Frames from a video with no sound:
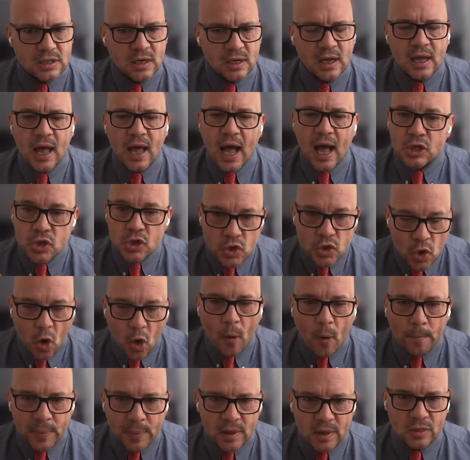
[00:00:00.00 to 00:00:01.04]
has not
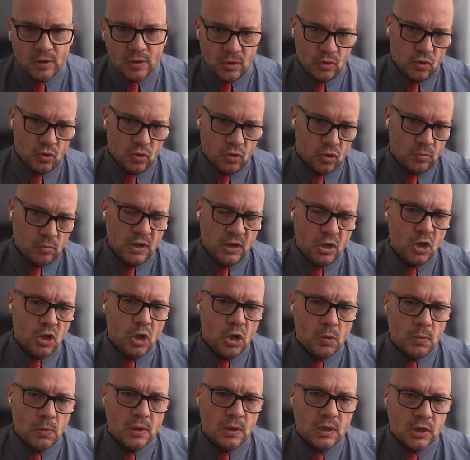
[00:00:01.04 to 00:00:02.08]
been the norm in human
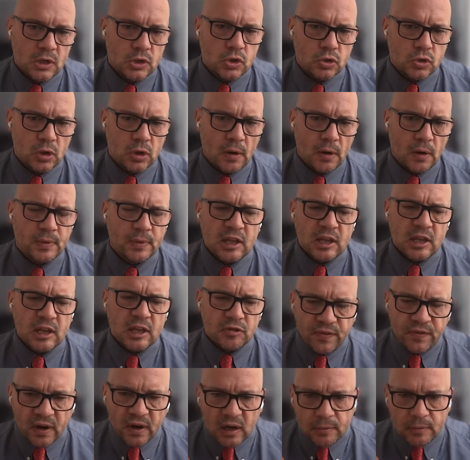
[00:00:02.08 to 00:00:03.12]
history. It's
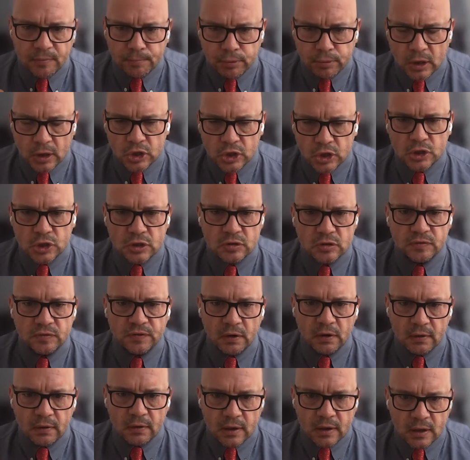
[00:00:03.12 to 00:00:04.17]
very precious, very
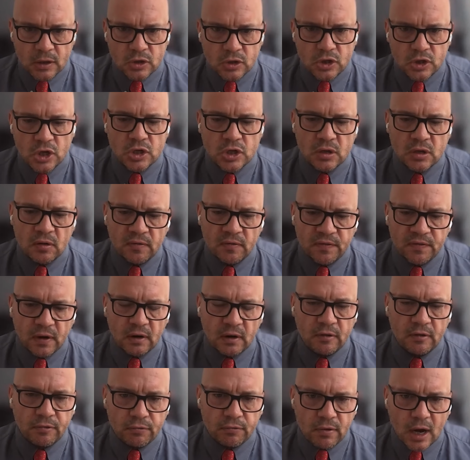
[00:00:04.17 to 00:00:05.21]
contingent, and very
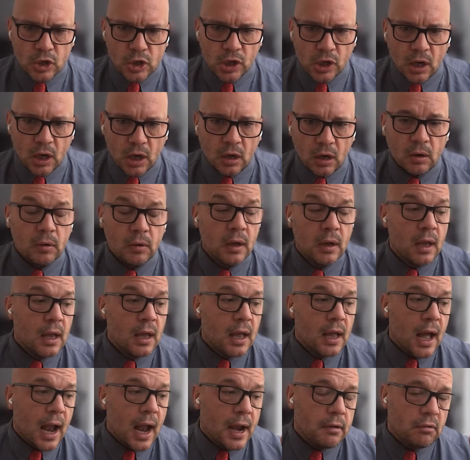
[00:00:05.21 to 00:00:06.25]
fragile,
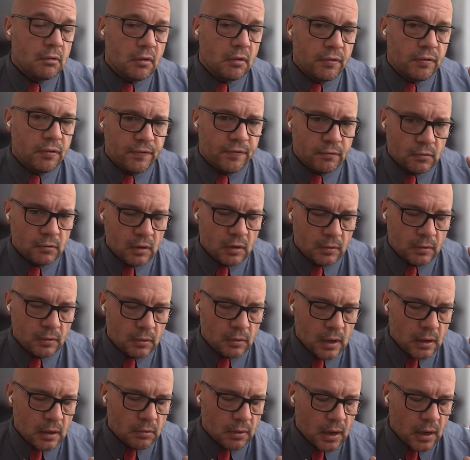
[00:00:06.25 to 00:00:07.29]
and it, re it, it